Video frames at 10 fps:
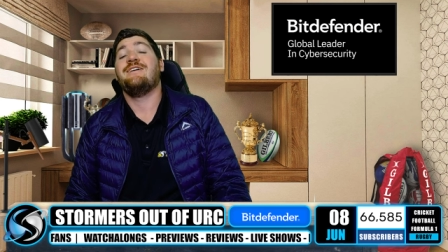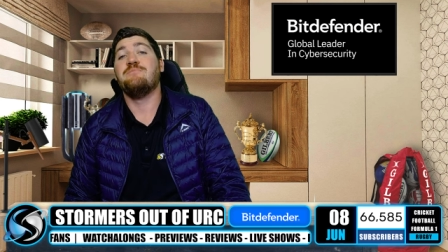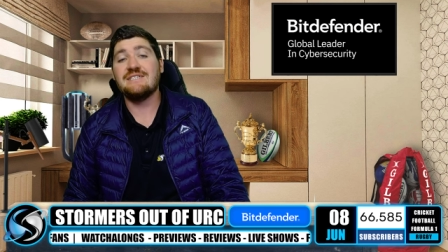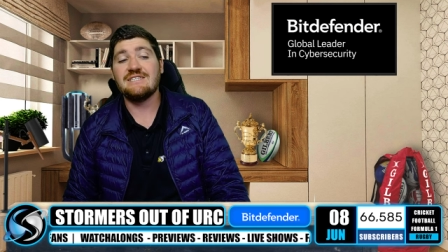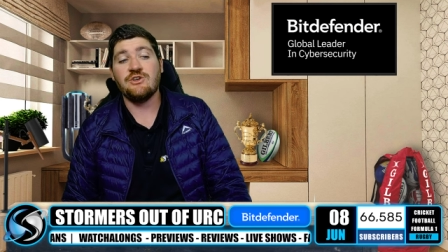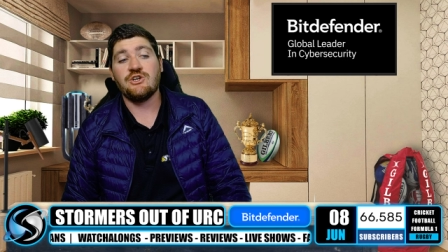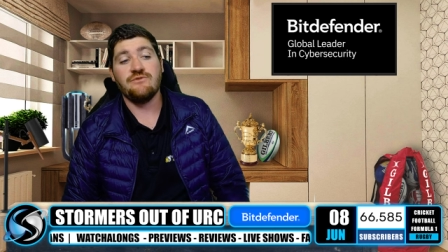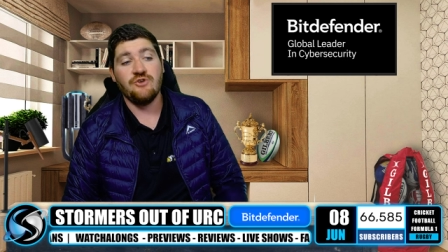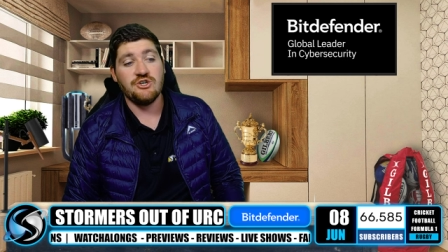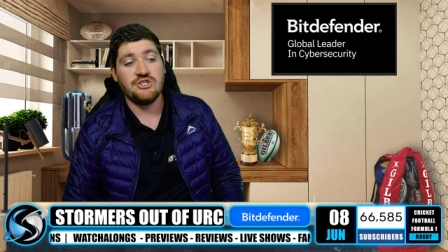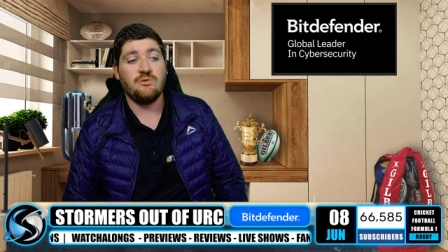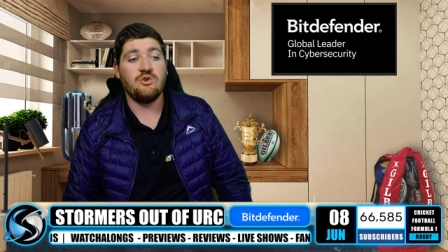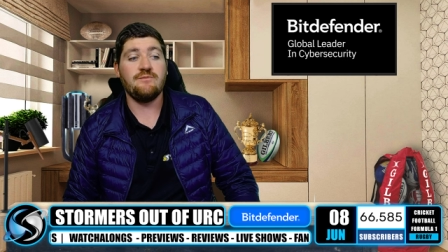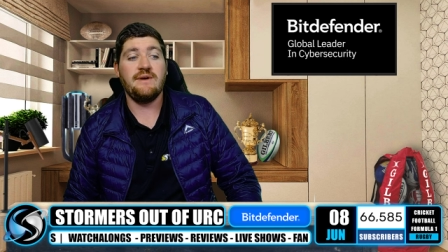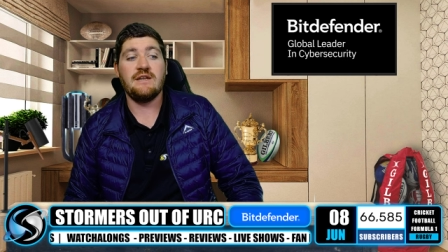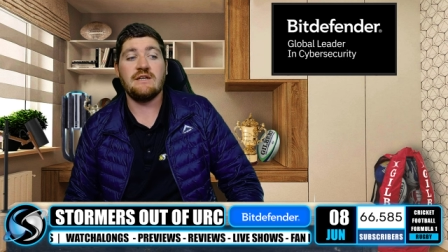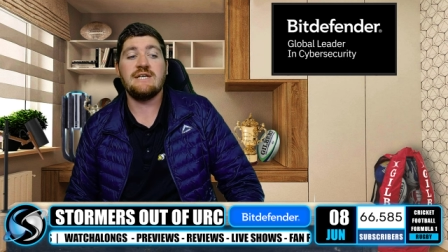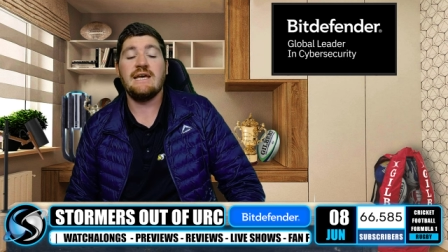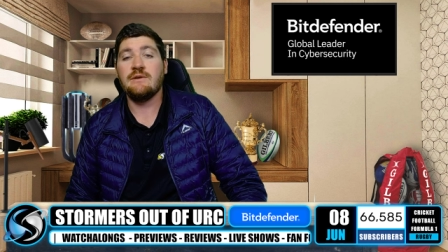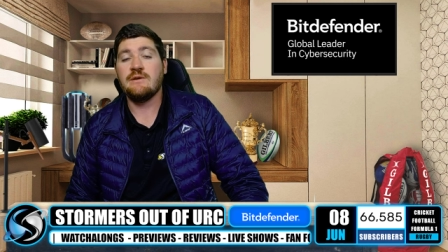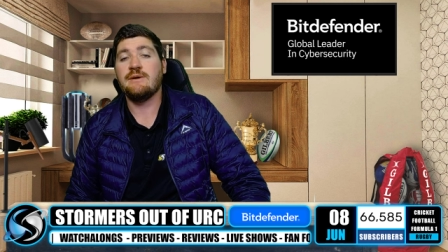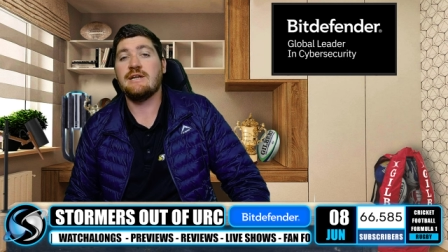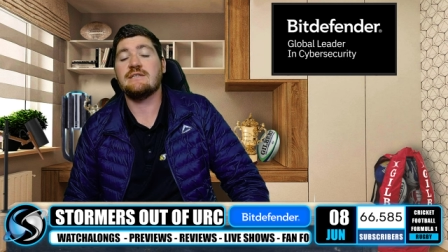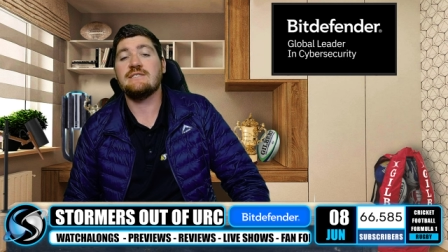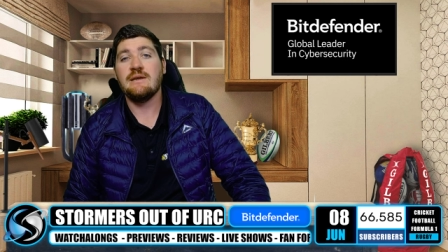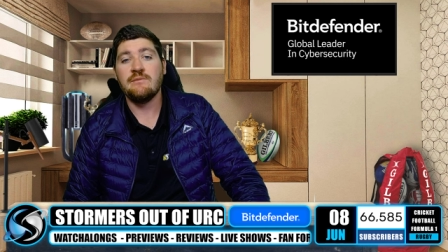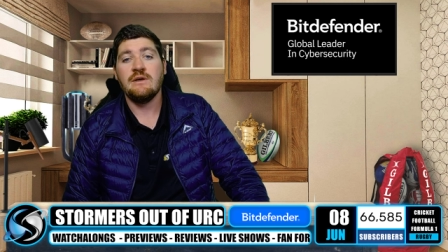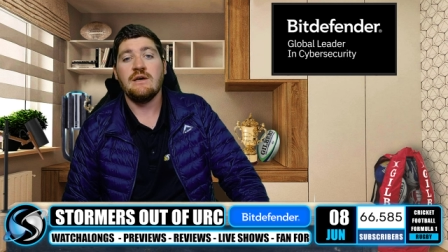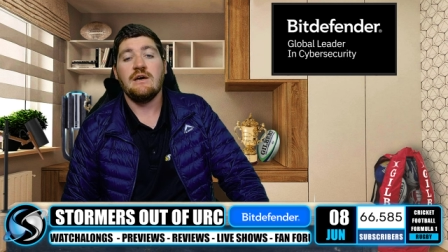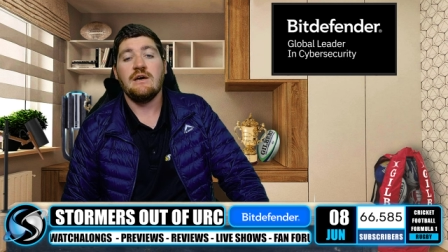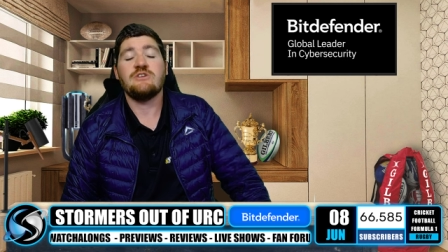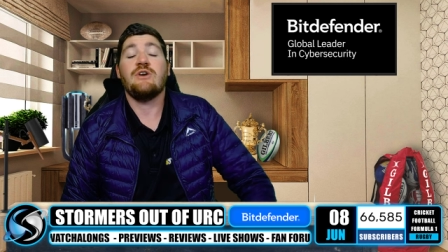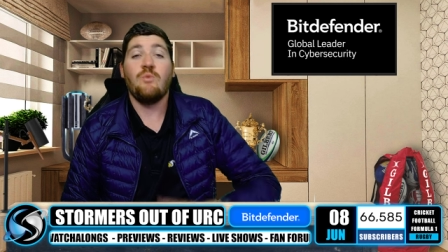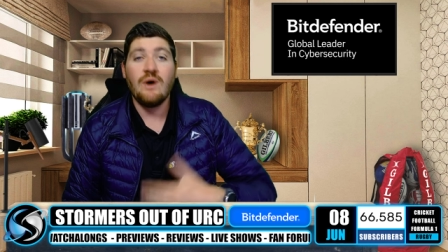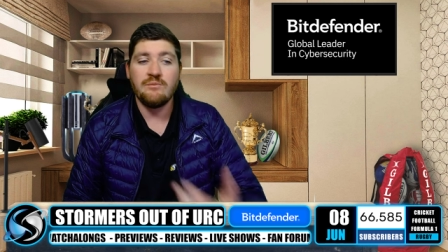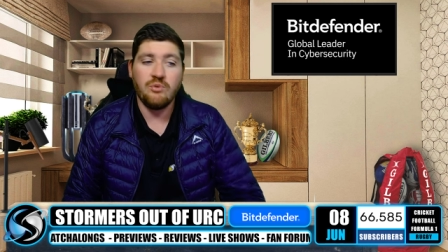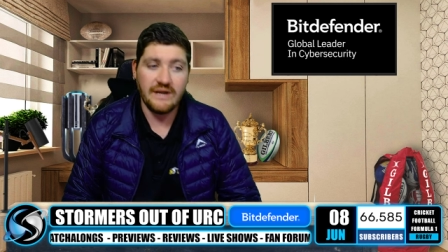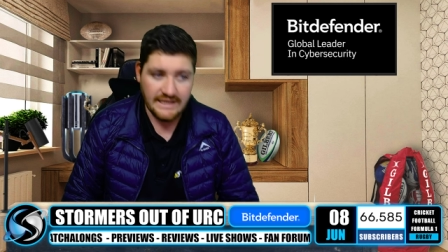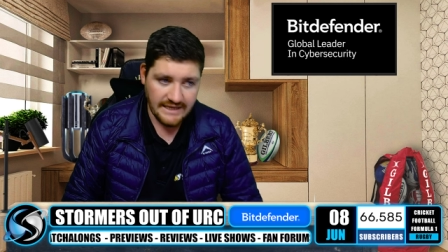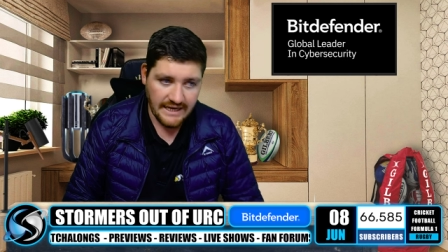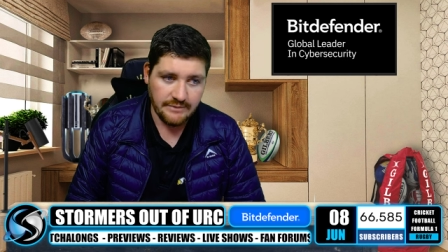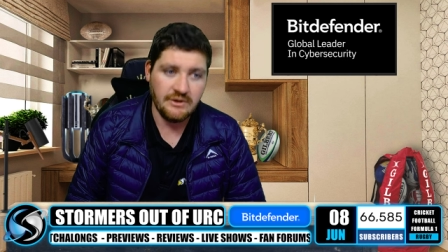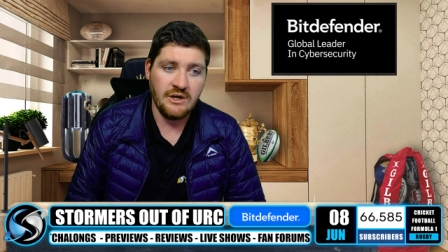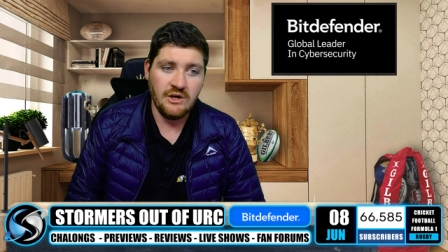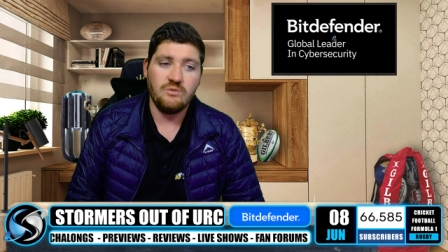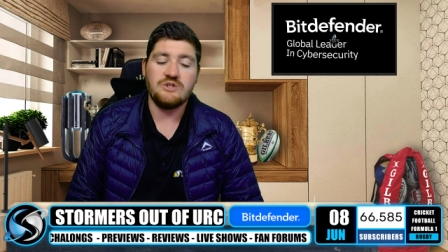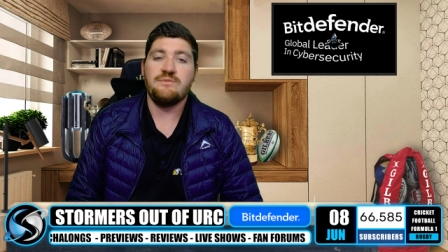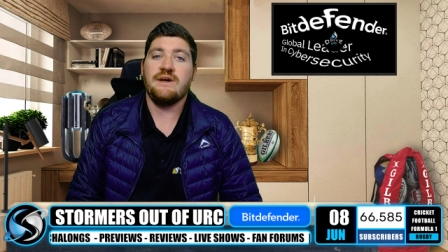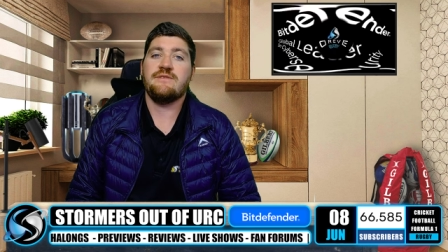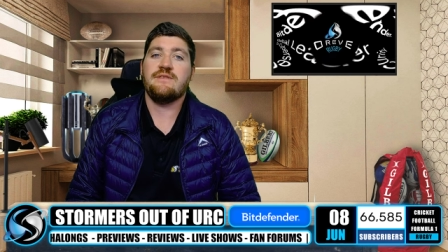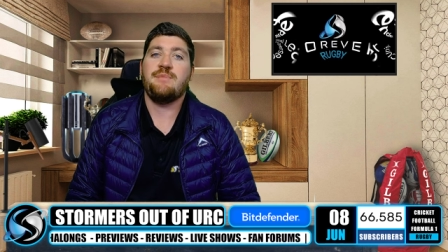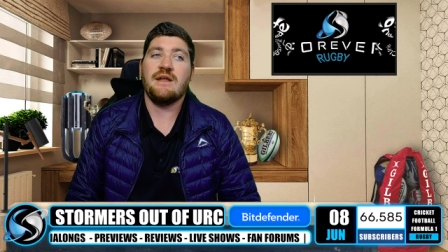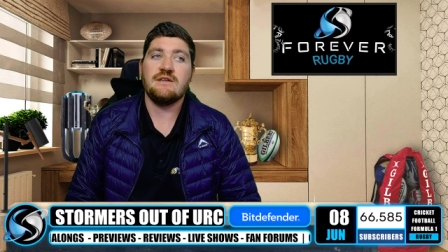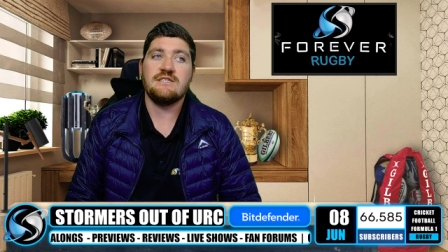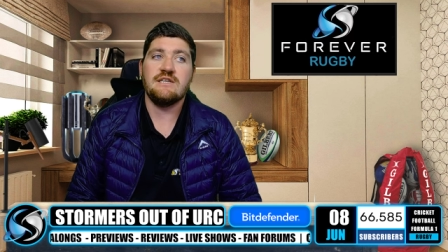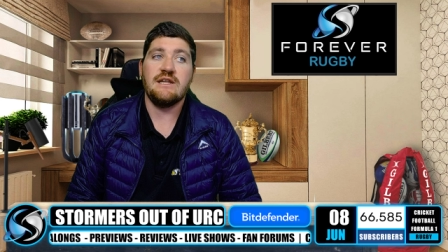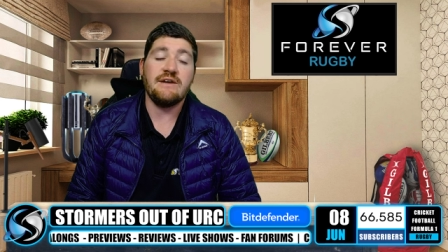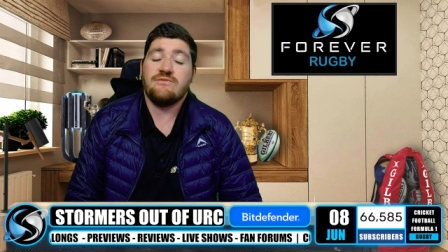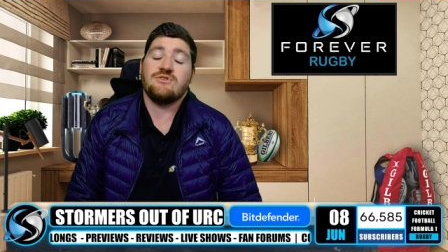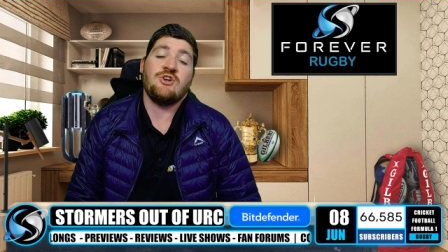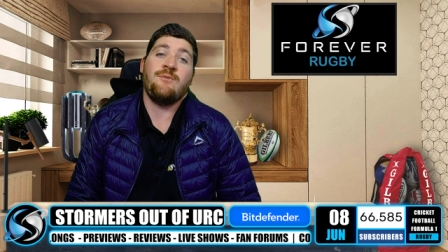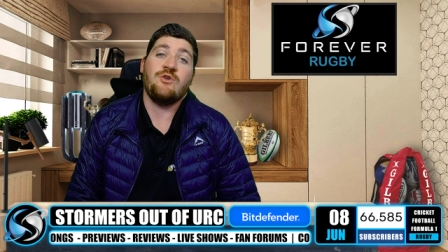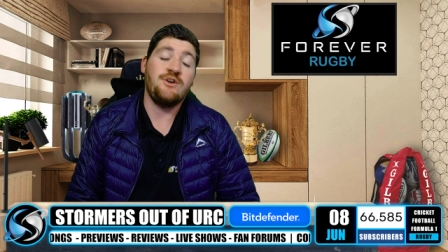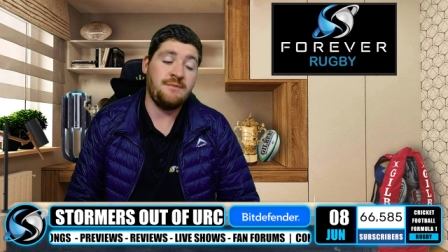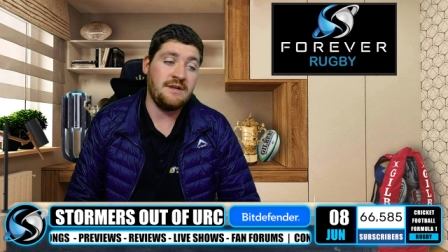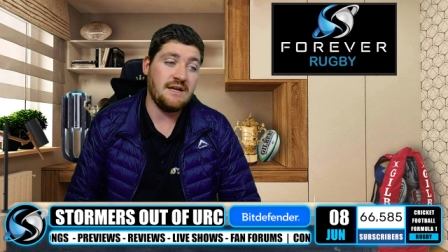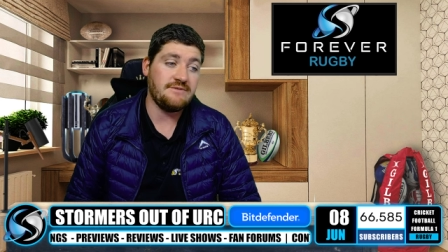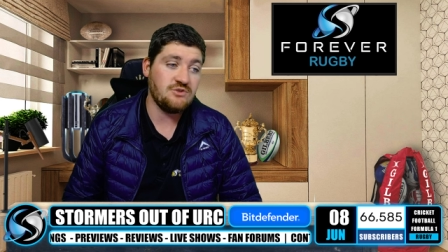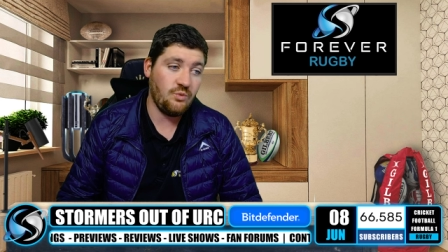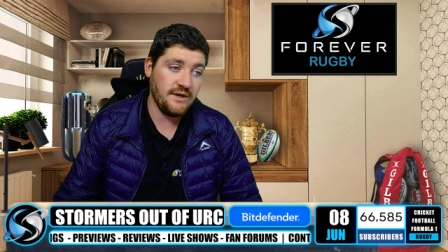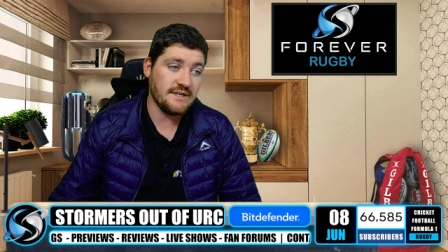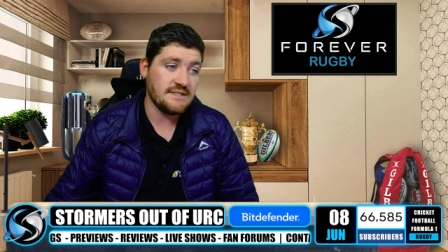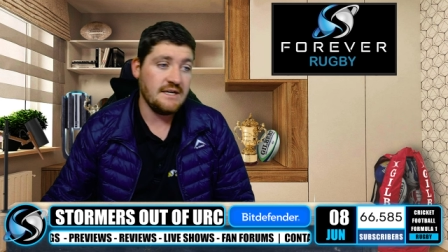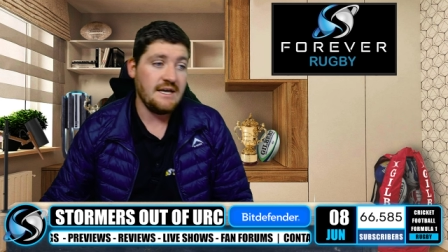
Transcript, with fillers: missing the conversion. It would have made a ten, made it a ten, uh, sorry, a one-point game, which meant that a penalty late, for example, could have been enough to win it.